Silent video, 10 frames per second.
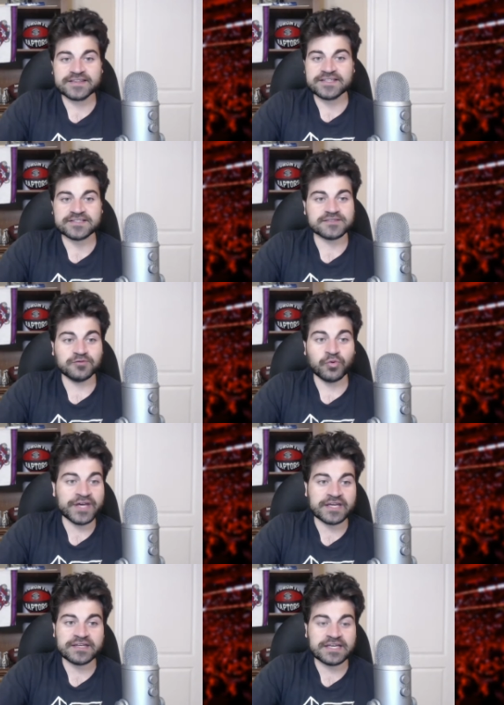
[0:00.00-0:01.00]
this
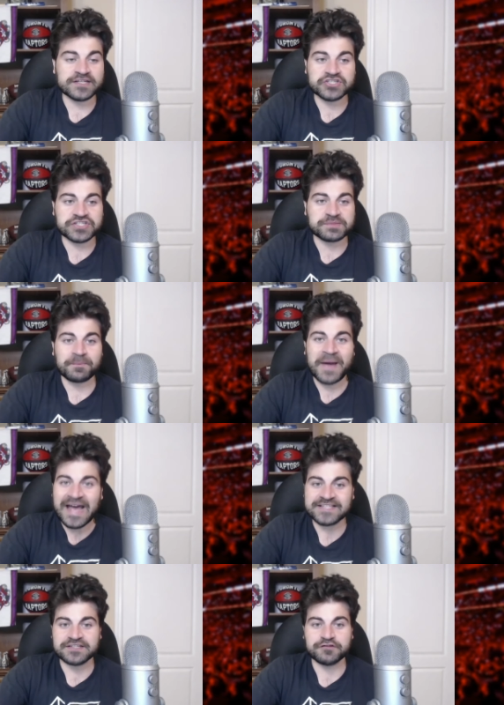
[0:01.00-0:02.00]
win, it is just
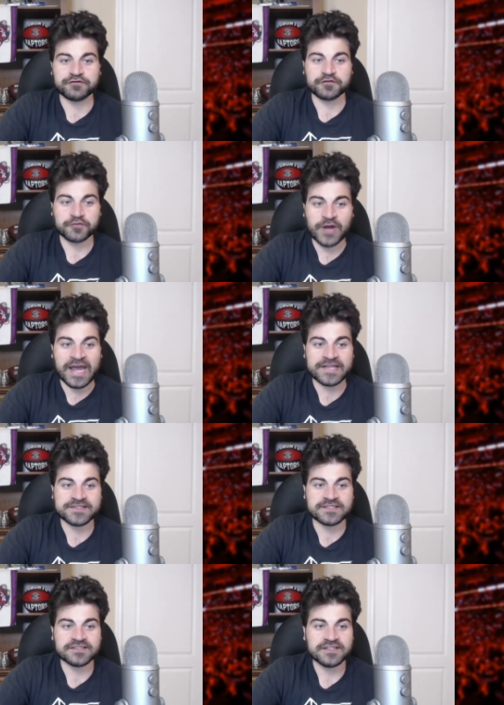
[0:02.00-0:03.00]
massive for
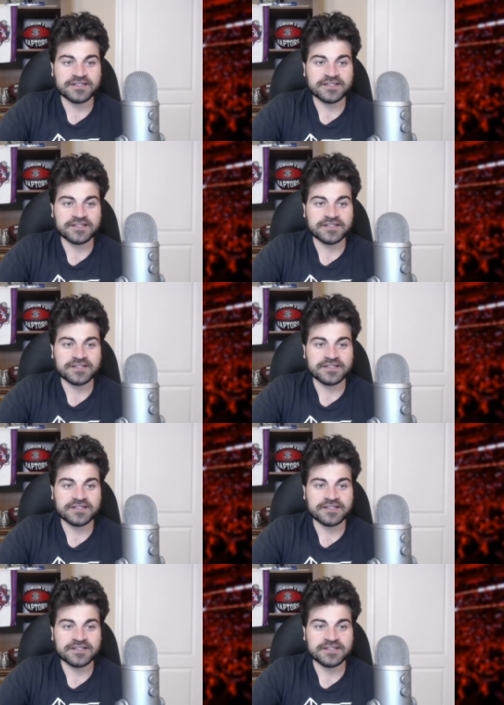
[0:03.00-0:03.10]
France.